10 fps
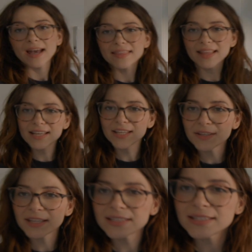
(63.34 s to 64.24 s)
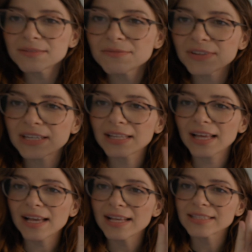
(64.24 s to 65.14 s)
And then you need some
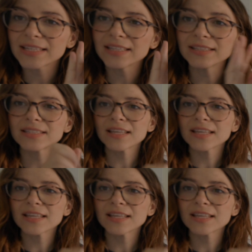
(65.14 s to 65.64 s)
vanilla essence.